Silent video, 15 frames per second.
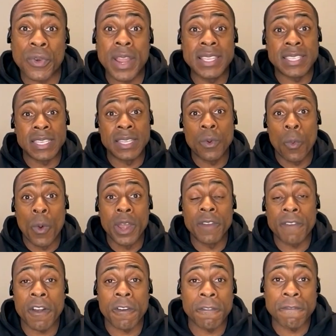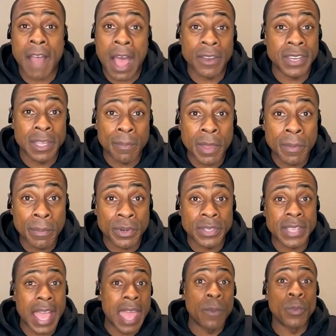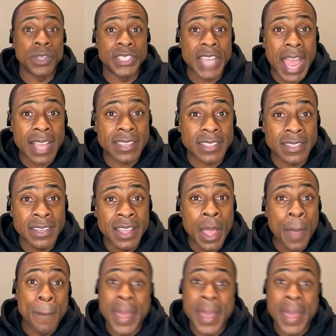crazy, one of our founding members, Edwin Jackson,